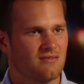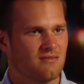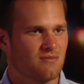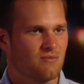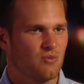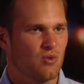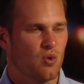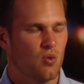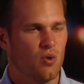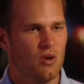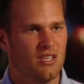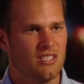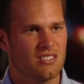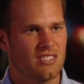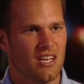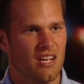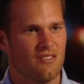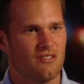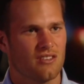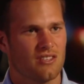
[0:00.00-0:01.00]
I'm
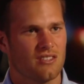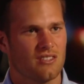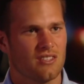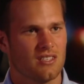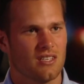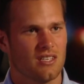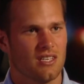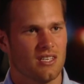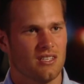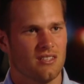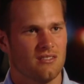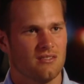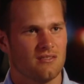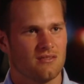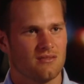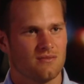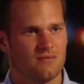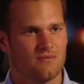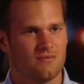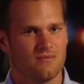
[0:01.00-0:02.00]
27. And
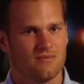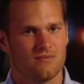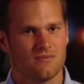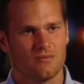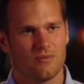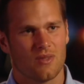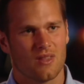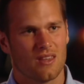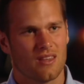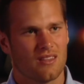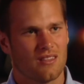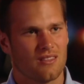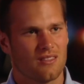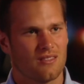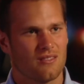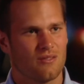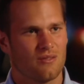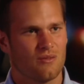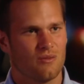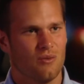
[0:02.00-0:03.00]

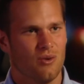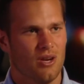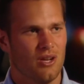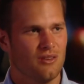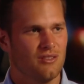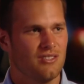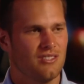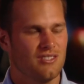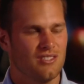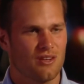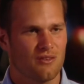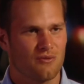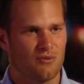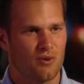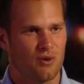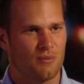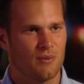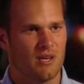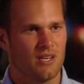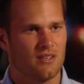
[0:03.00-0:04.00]
what else is there
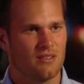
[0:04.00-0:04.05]
for me?